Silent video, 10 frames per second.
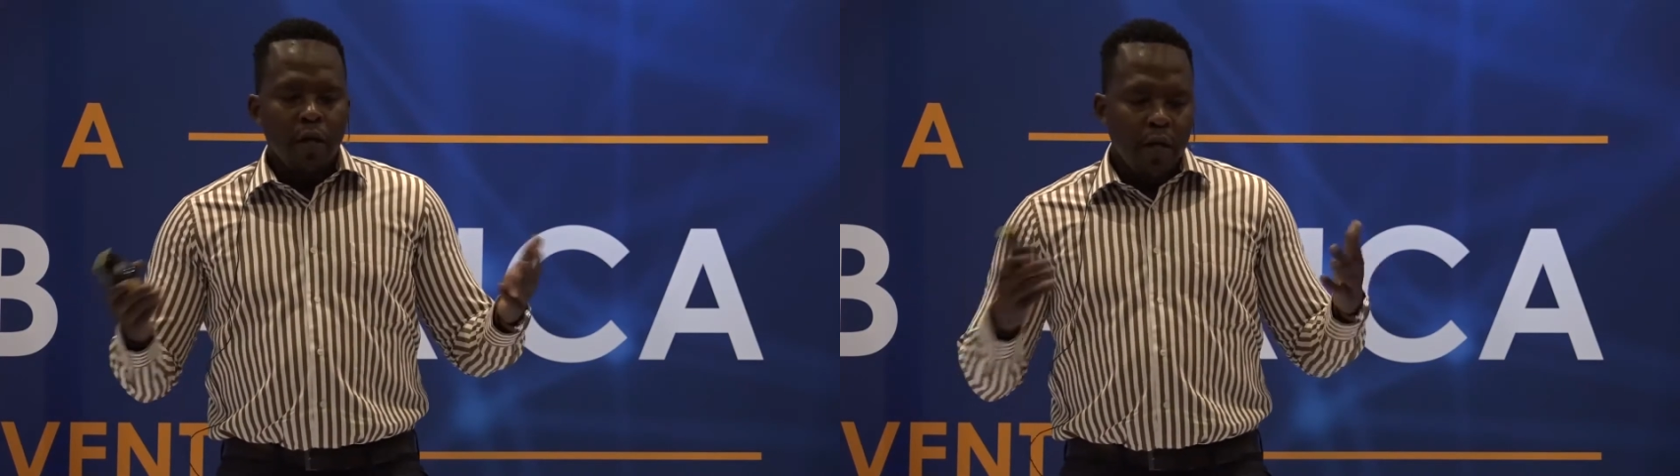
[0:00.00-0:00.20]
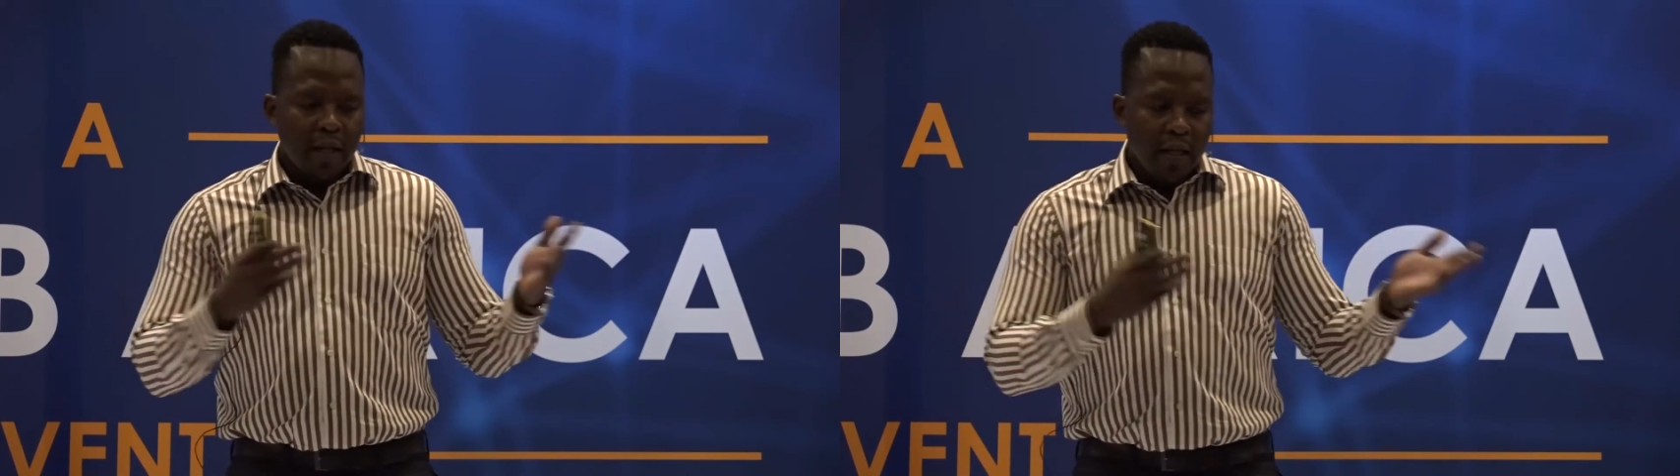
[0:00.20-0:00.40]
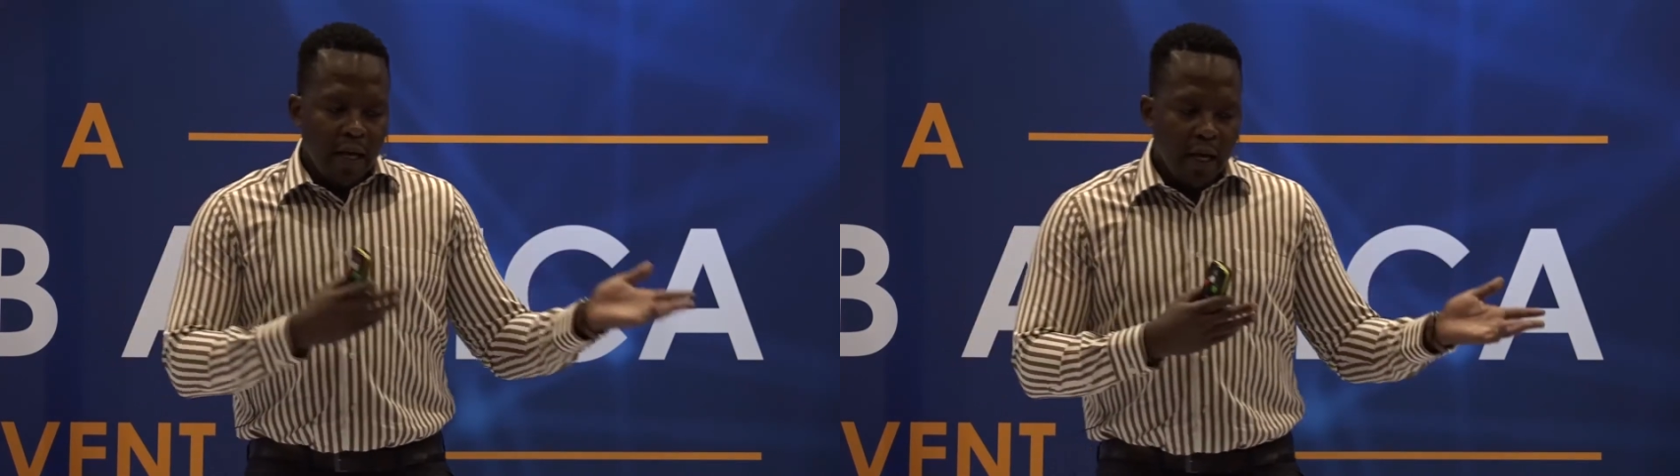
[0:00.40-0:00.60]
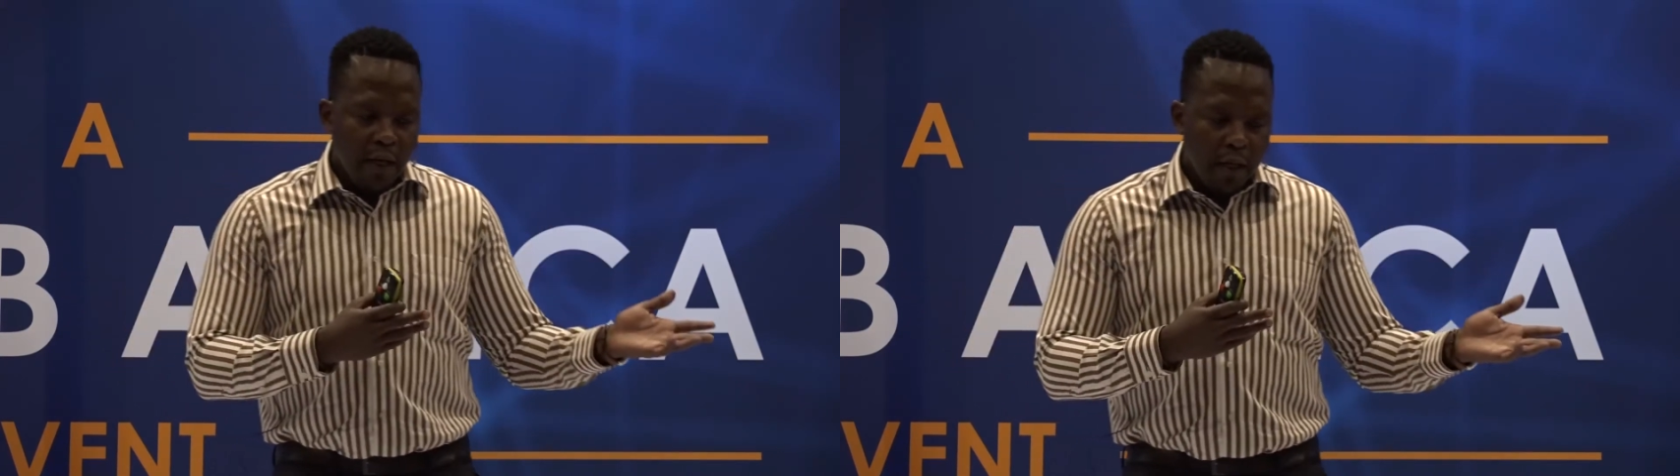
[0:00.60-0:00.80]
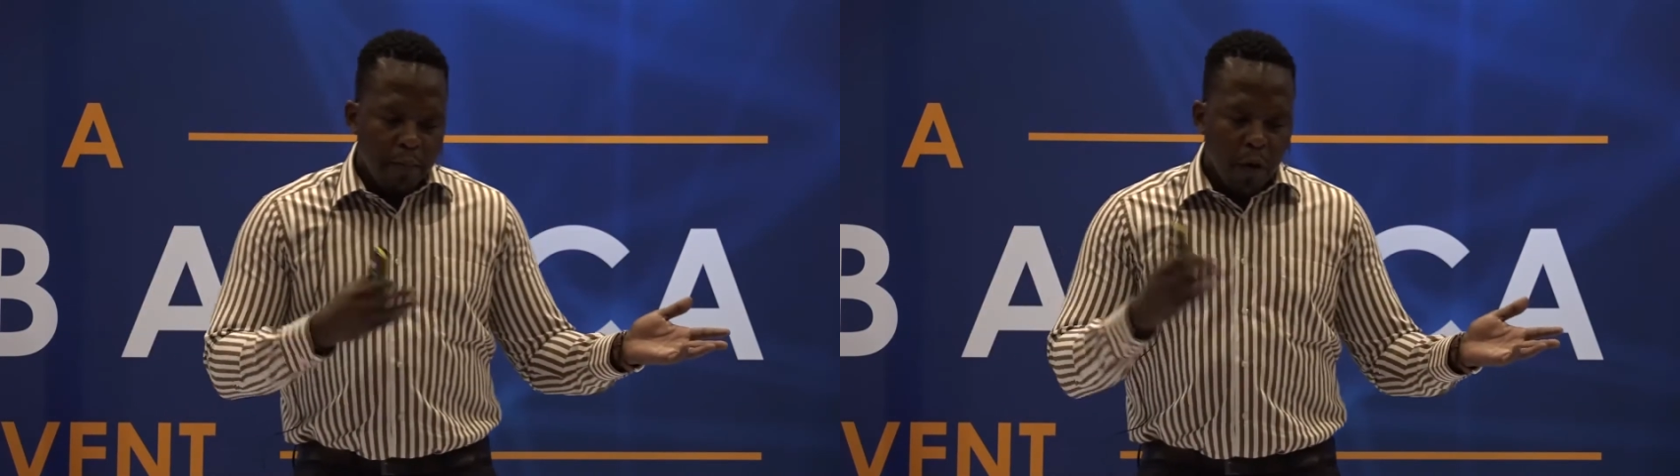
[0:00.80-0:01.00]

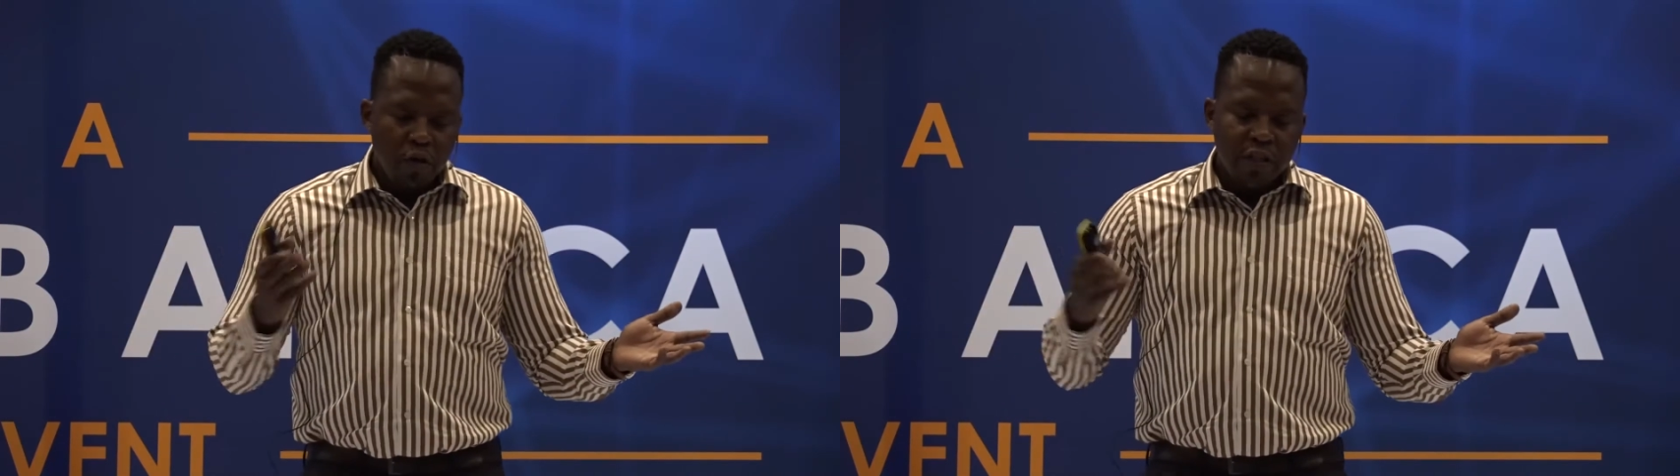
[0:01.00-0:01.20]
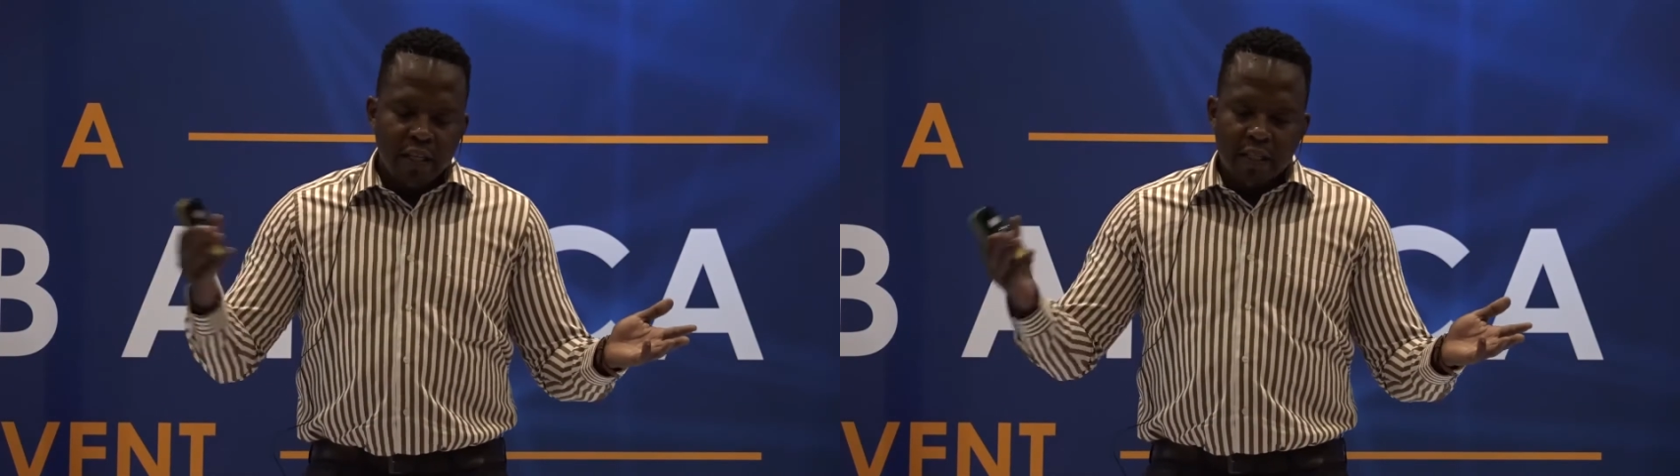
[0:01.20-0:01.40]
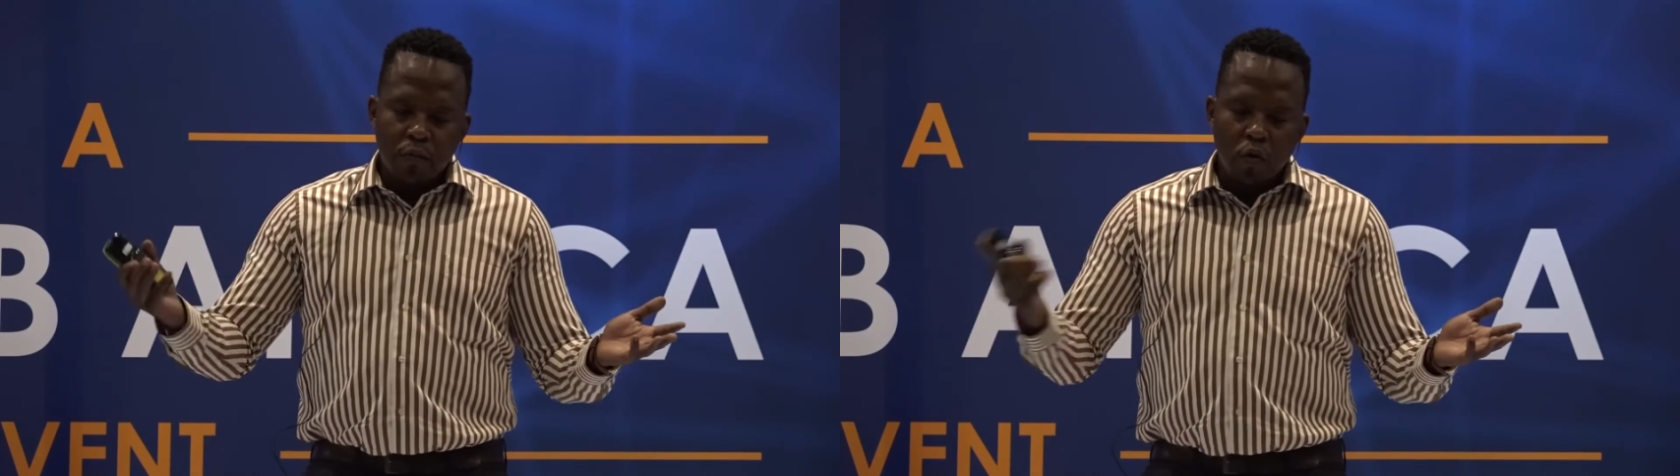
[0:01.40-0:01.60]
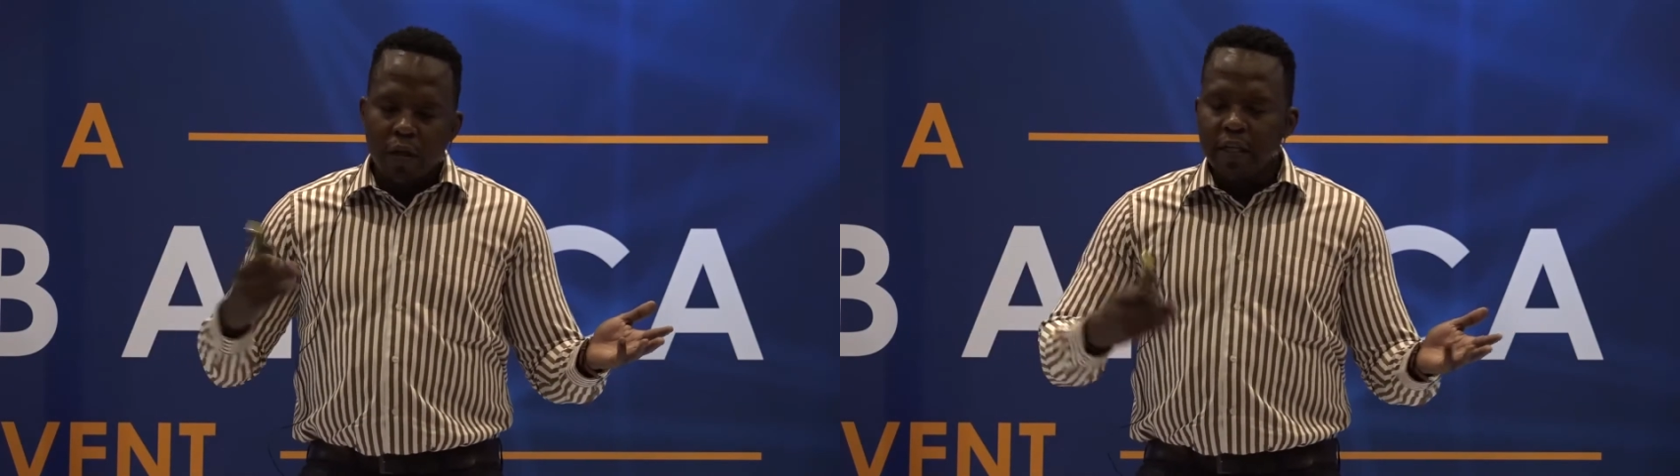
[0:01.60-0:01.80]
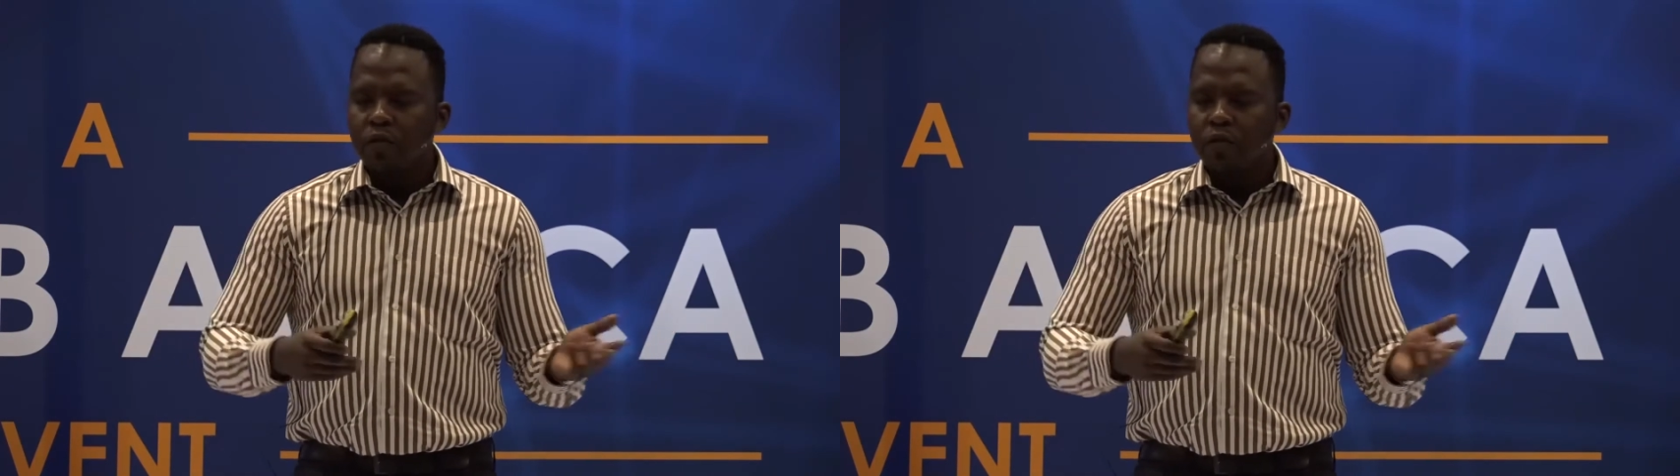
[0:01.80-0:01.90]
a poacher that's walking